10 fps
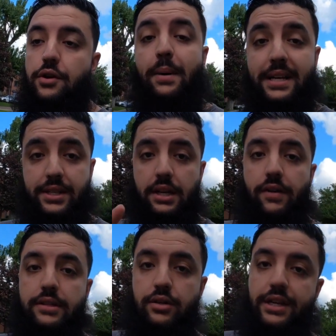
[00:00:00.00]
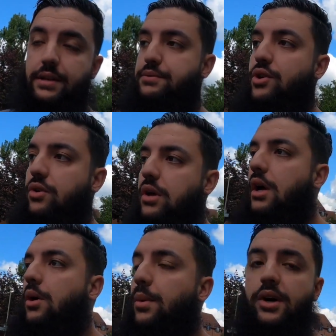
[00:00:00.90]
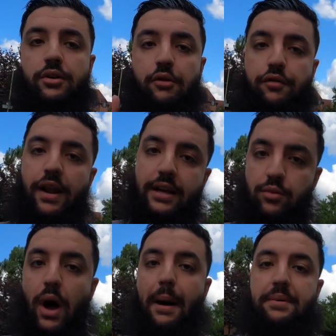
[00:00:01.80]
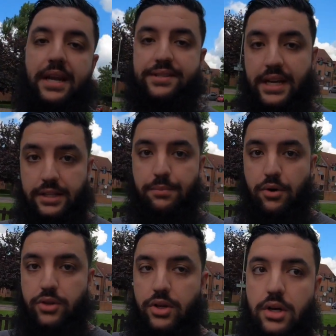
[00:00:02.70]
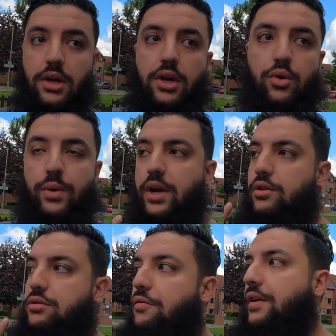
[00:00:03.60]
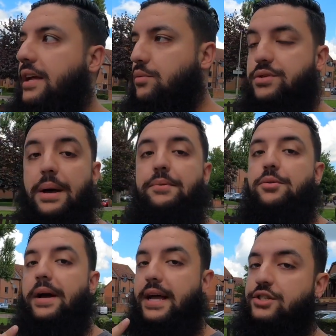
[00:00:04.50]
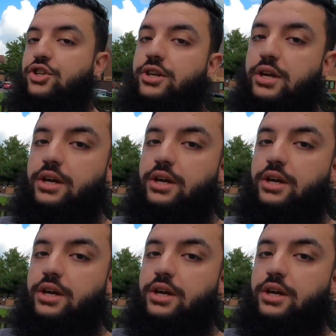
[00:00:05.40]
So basically, right, today's episode we're going to reflect what happened at Santa Pod. We're going to reflect what's happened to my engine